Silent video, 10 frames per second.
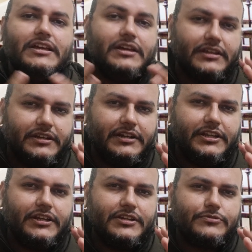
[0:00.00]
Read
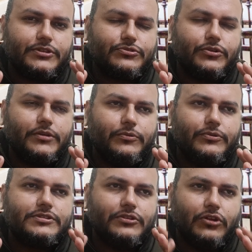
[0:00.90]
English
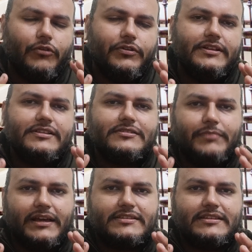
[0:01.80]
storybooks, novels,
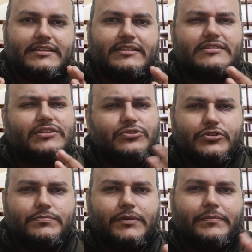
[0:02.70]
magazines,
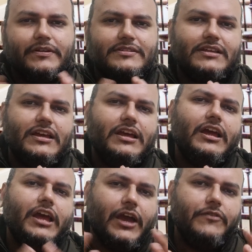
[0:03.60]
newspapers.
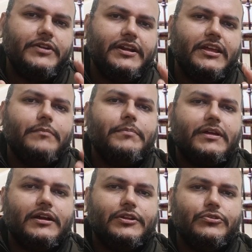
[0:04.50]
Every day,
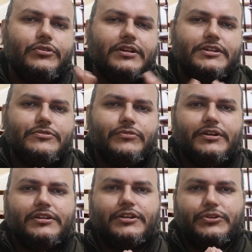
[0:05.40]
pick a new English
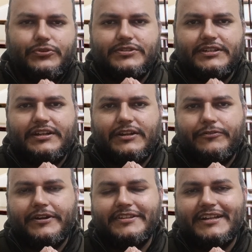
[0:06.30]
word, use it in
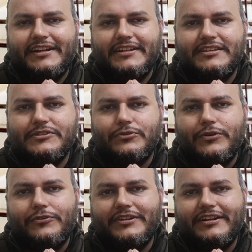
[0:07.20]
different sentences
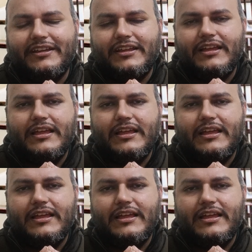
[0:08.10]
throughout the day.